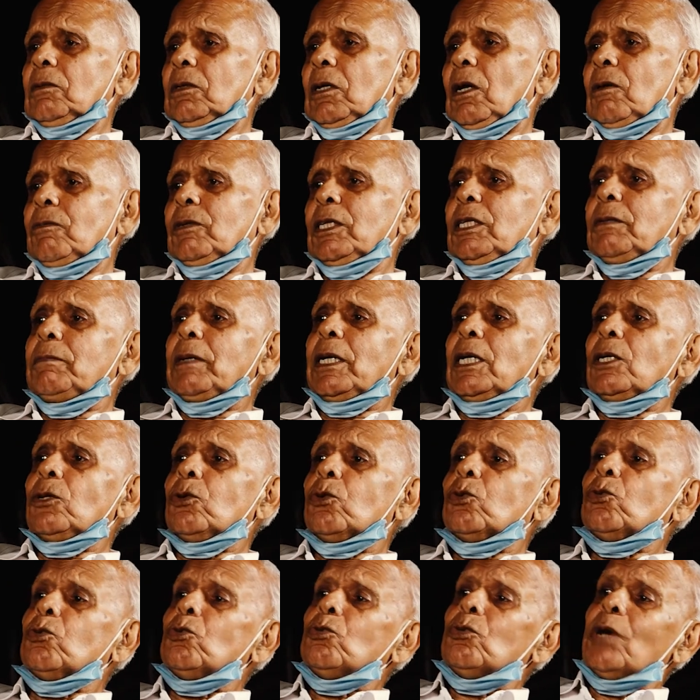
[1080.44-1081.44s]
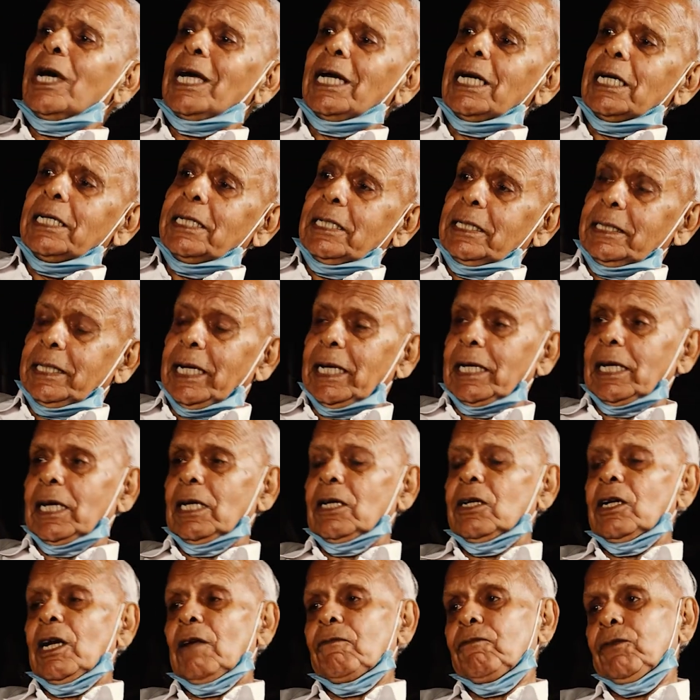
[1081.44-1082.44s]
of Tibet who had
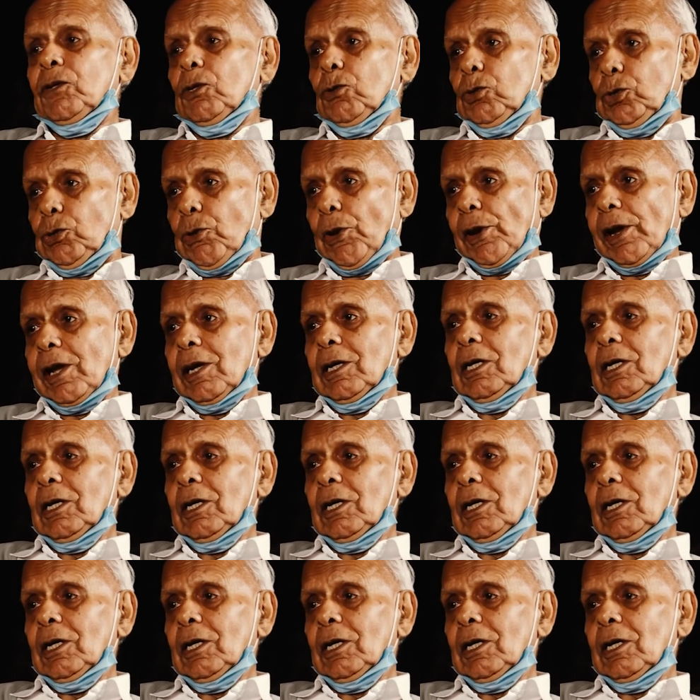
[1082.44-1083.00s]
taken refuge,